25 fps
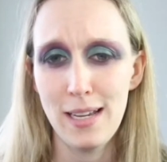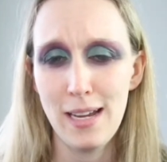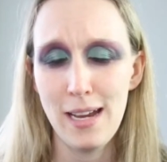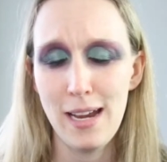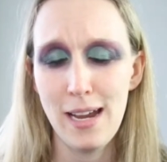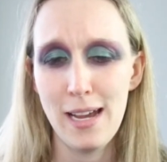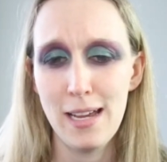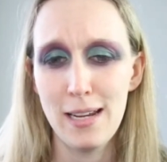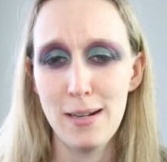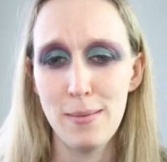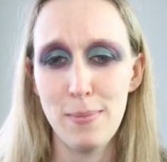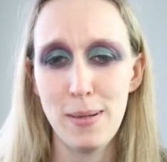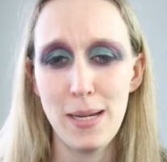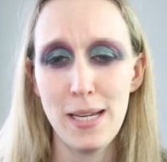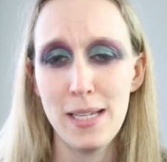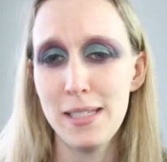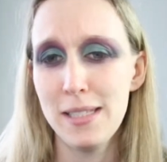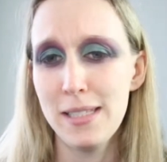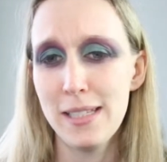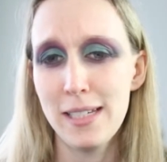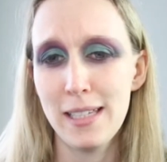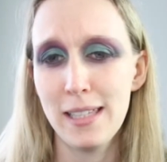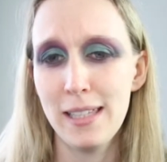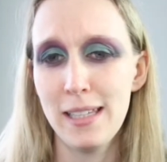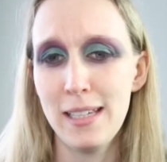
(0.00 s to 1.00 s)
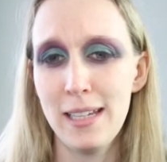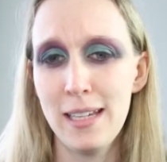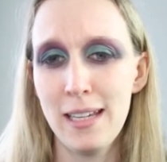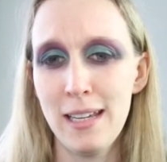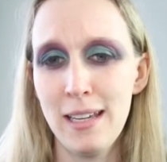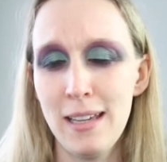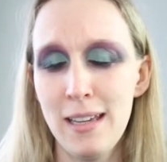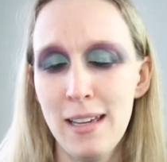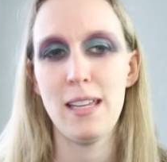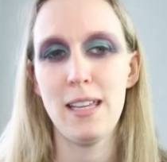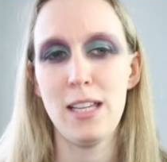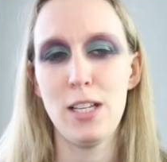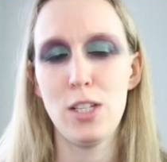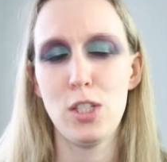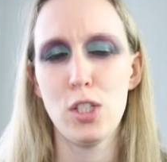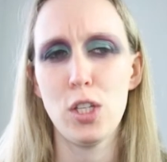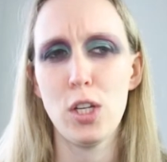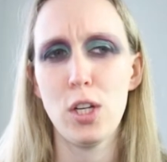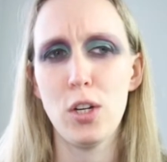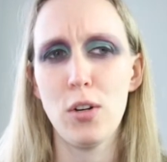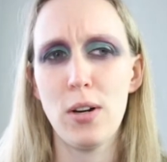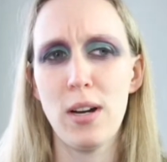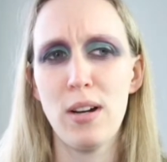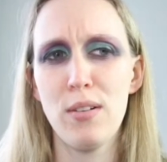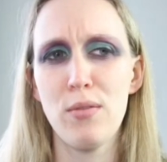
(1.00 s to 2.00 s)
And basically, he's
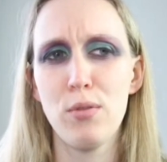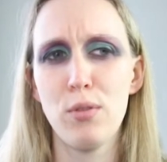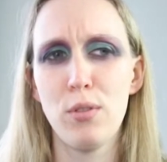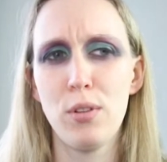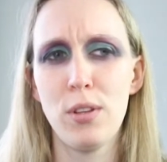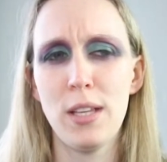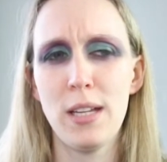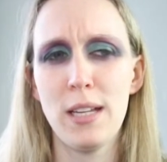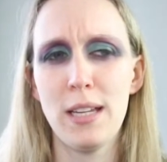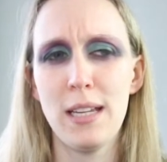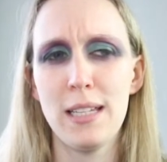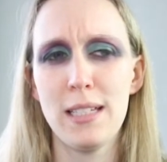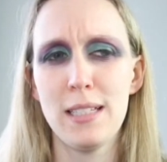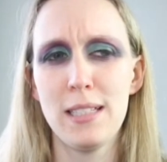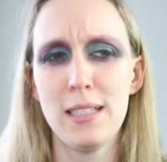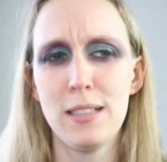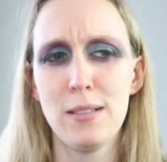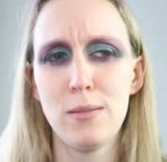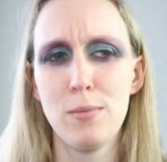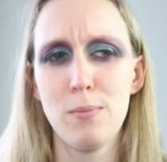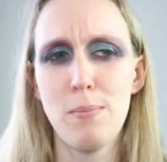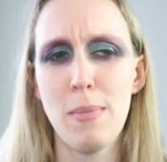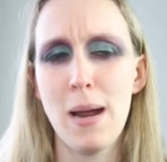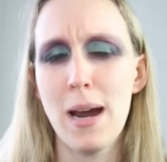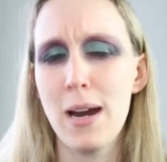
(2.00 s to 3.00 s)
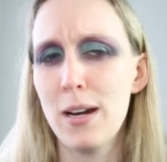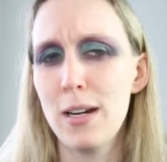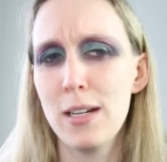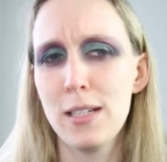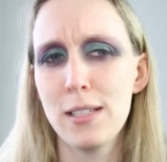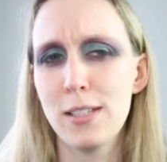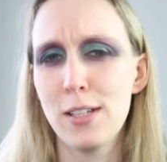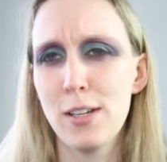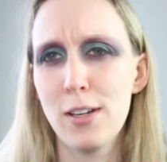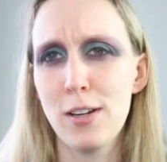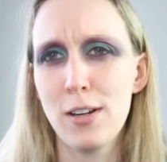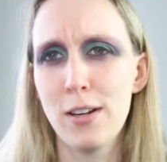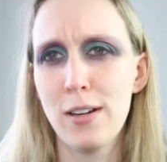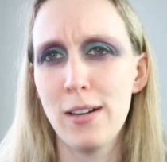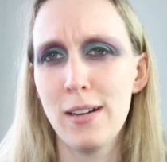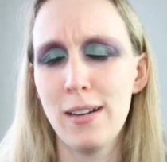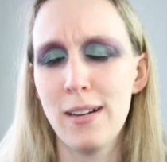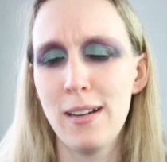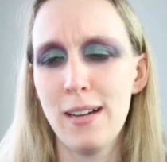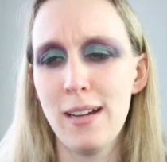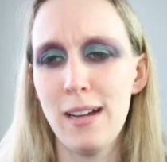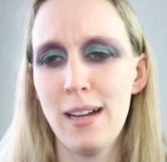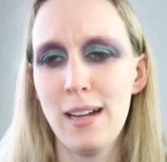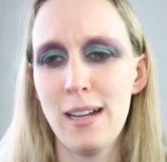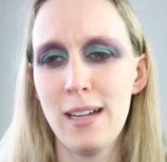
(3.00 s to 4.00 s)
so grateful that he marries her,
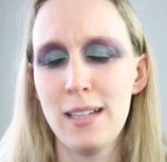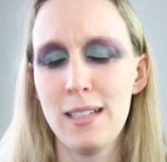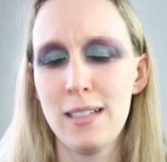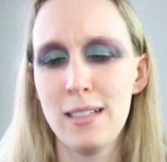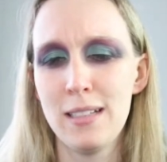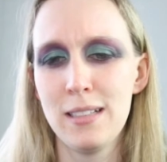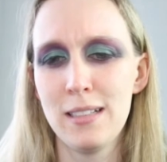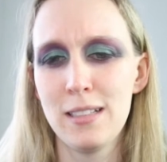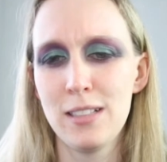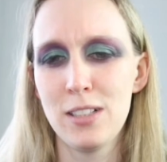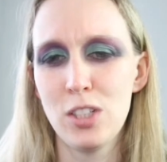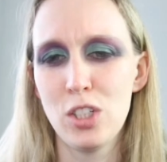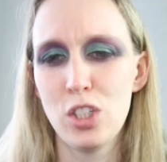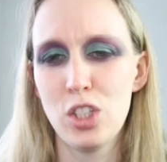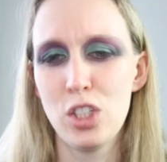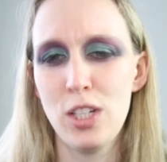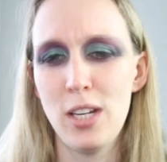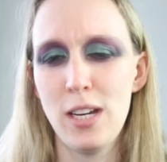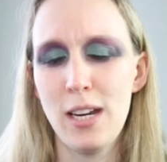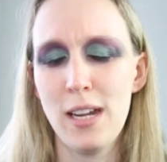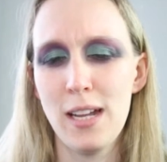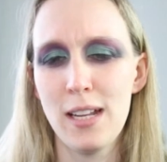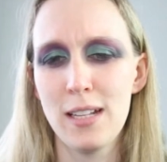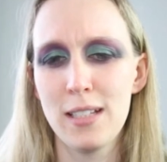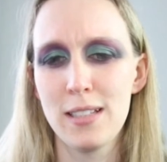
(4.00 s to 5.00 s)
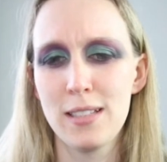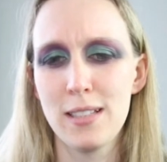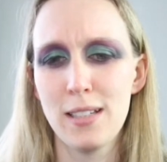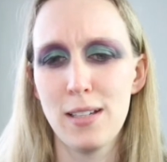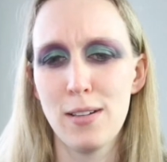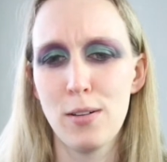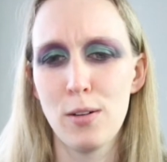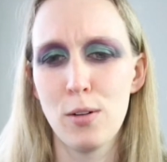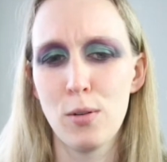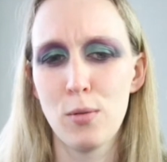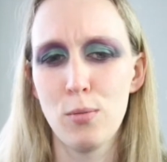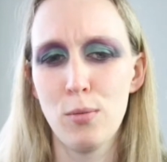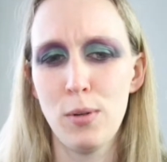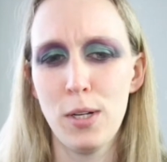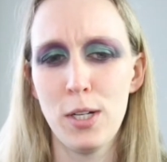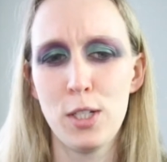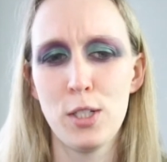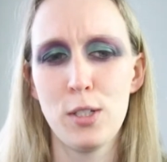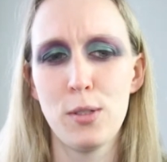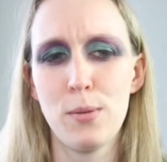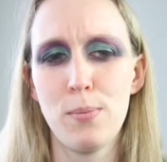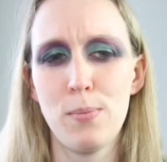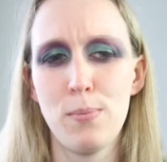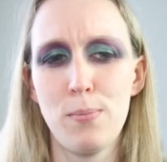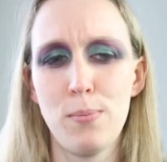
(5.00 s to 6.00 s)
and she gets a
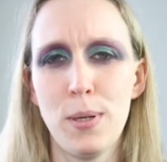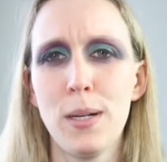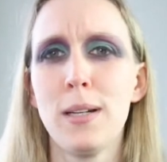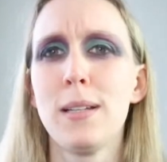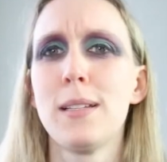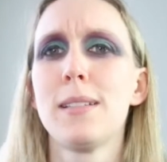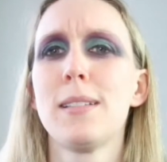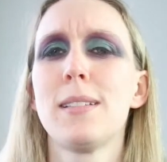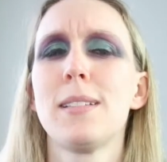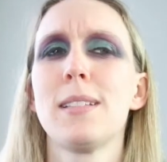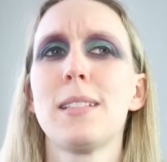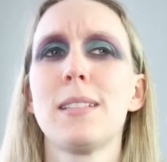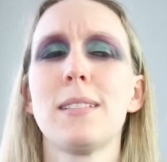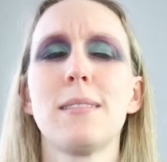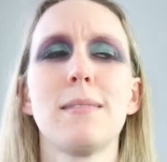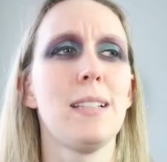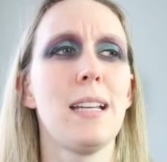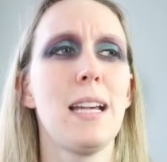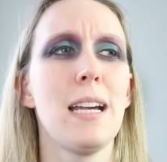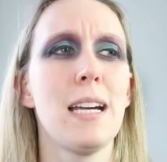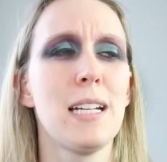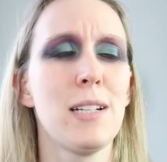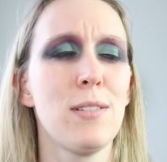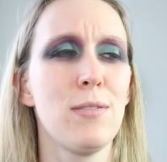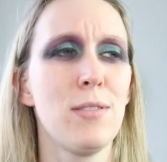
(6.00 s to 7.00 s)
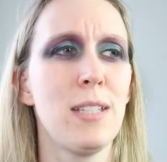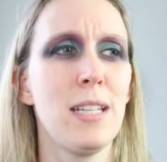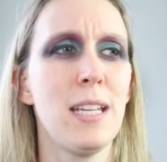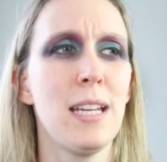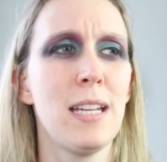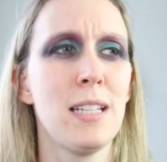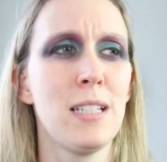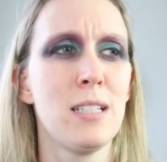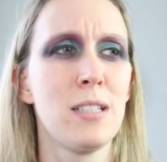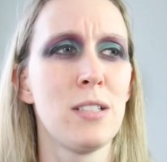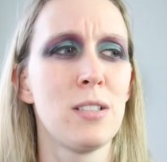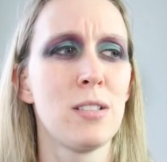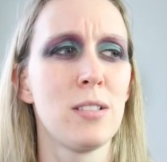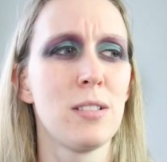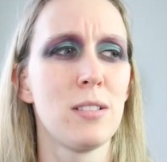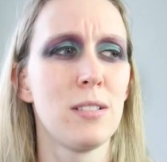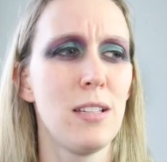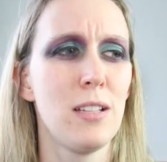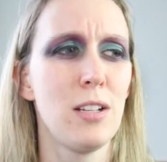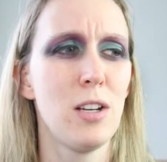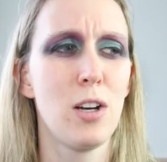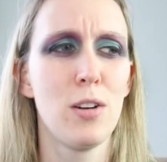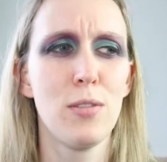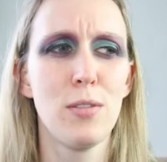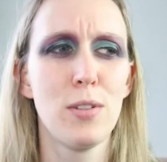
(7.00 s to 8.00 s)
rich prince out of the end
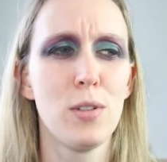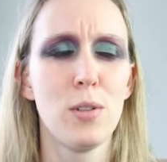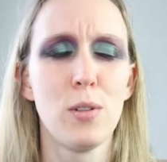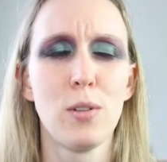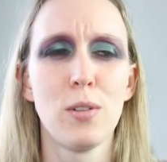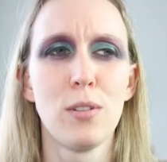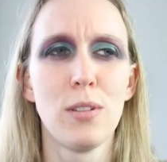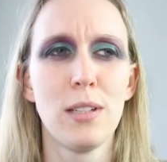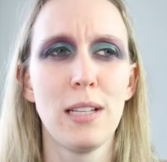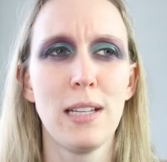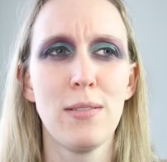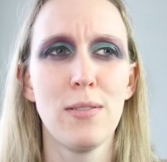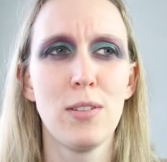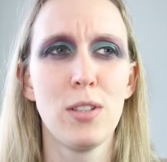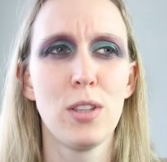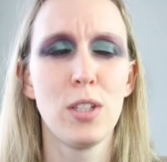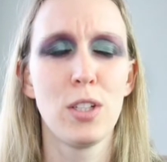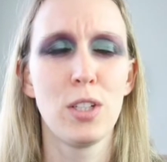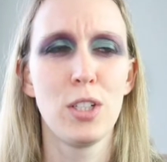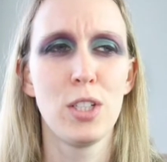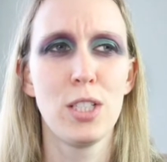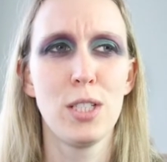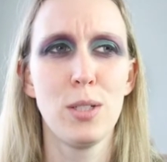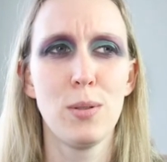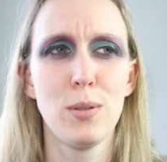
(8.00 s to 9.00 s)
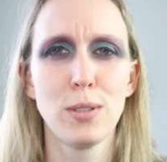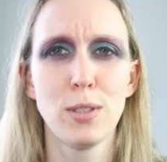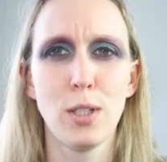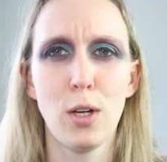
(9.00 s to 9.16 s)
of it all, even though she was